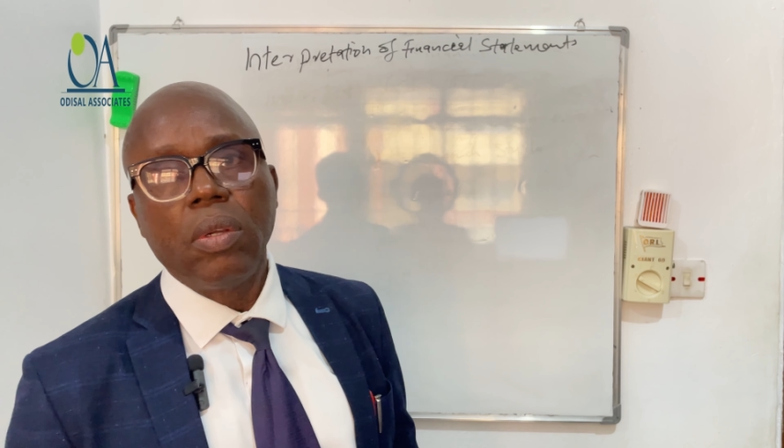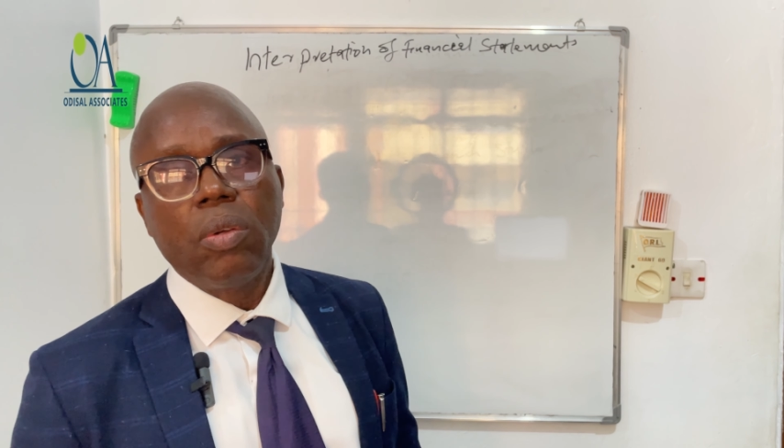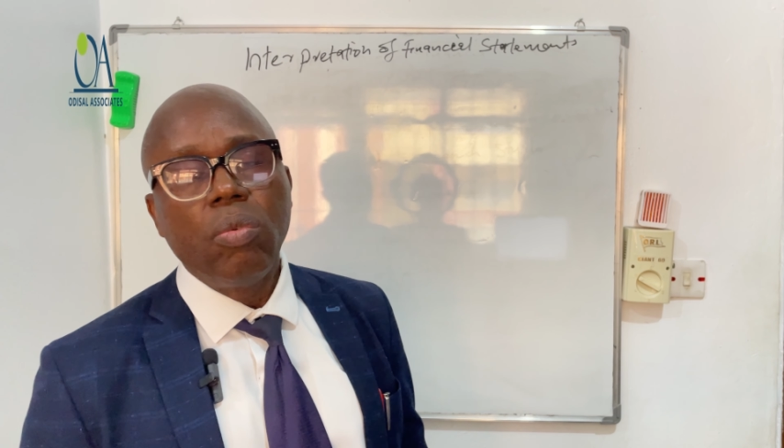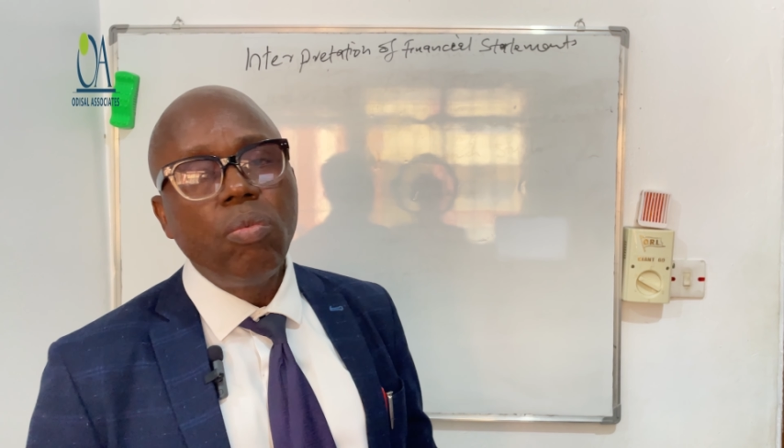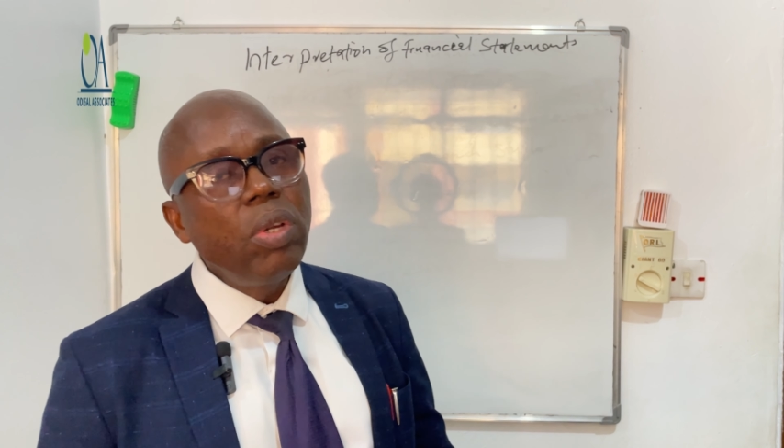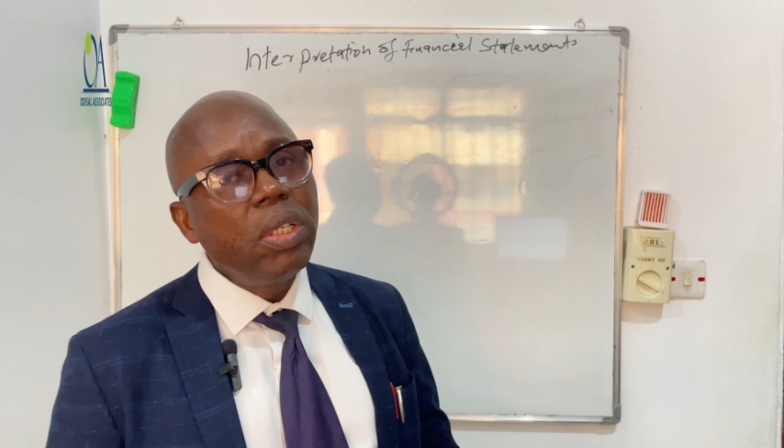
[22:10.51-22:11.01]

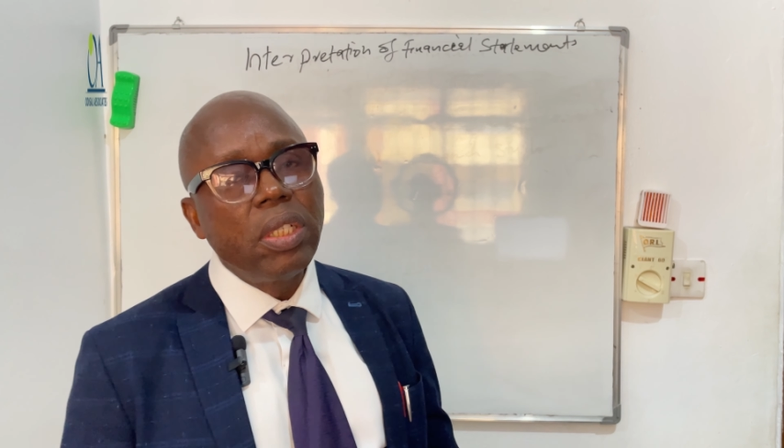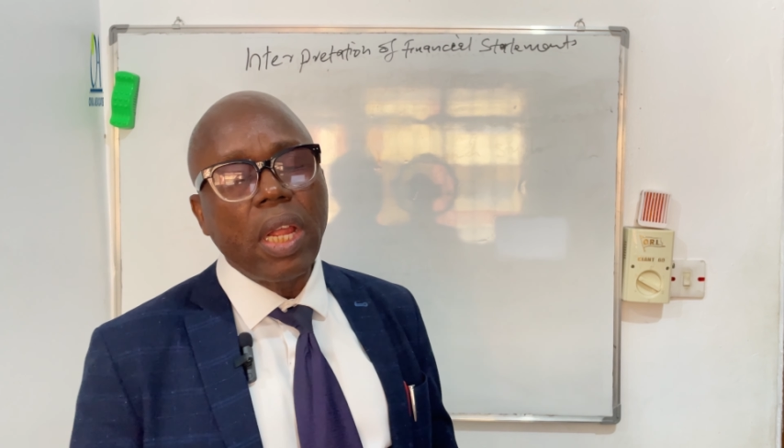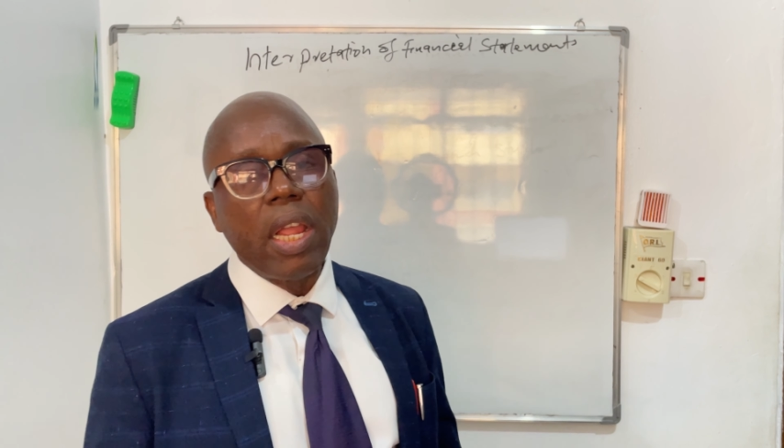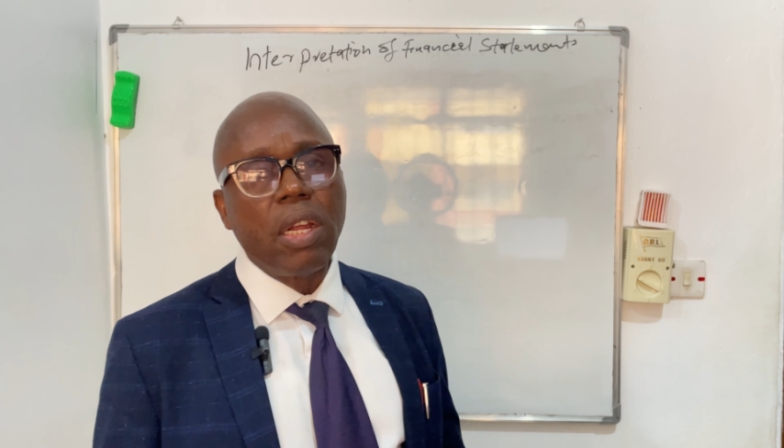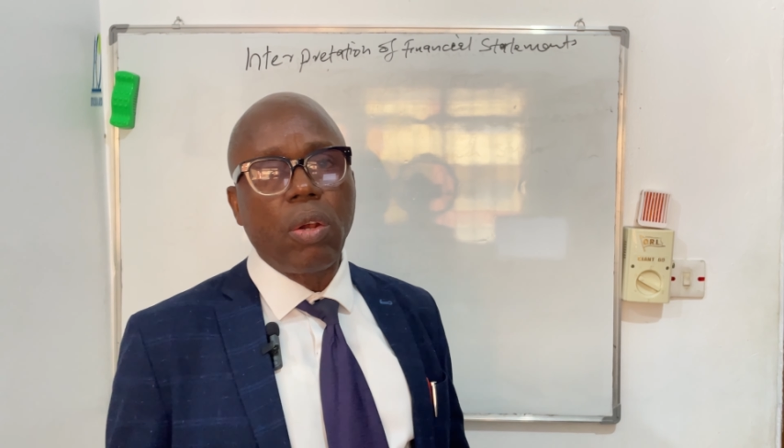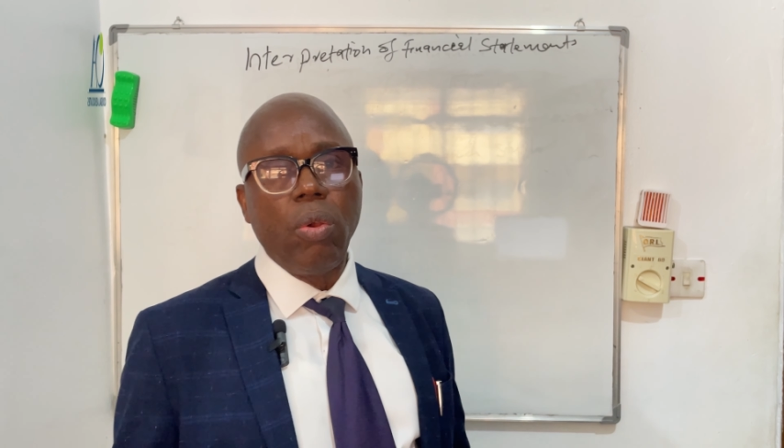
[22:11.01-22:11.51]
which
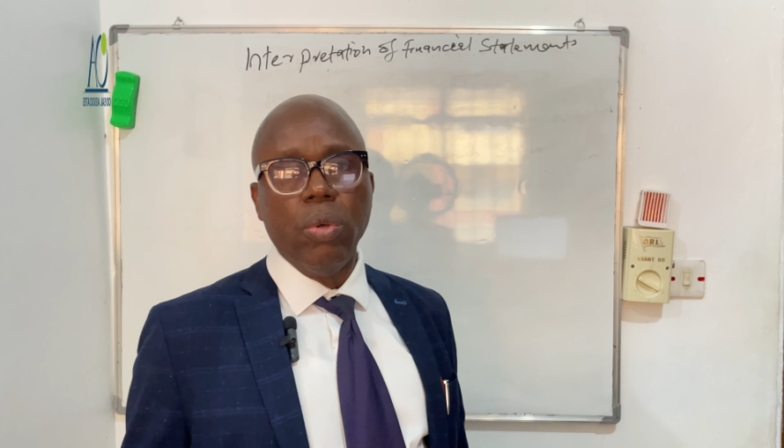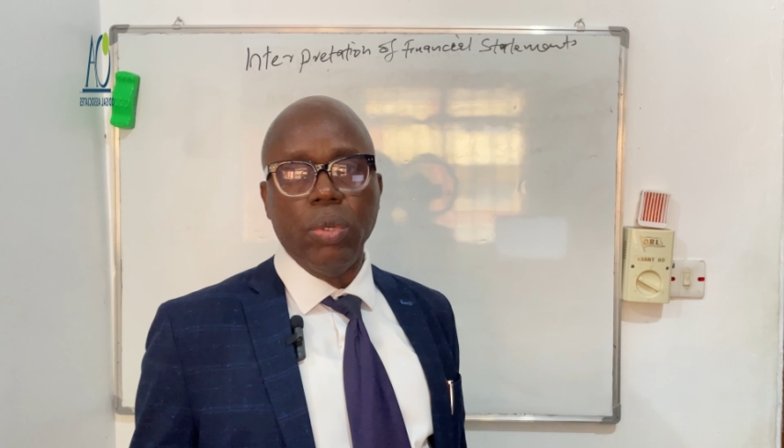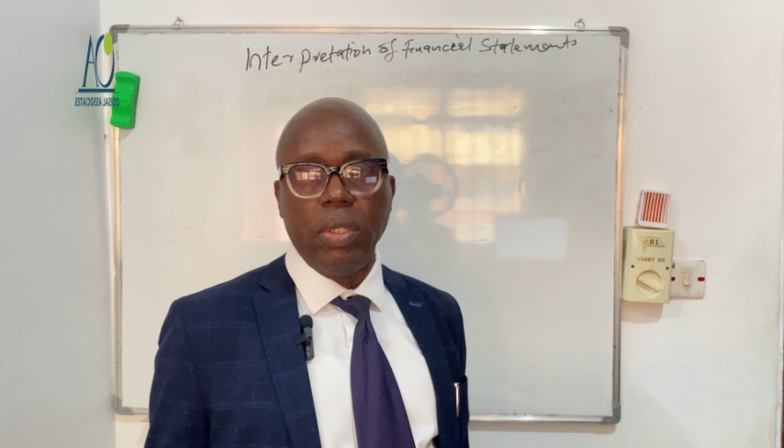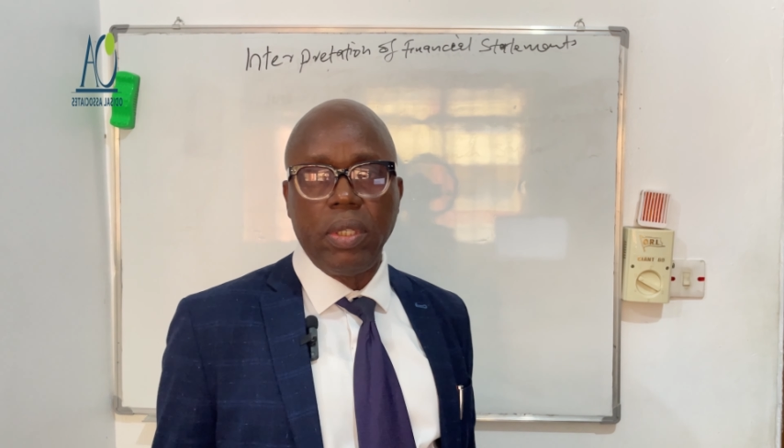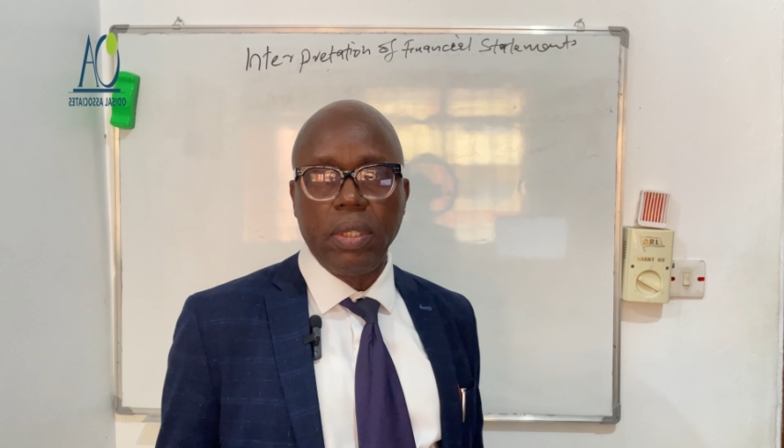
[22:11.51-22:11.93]
include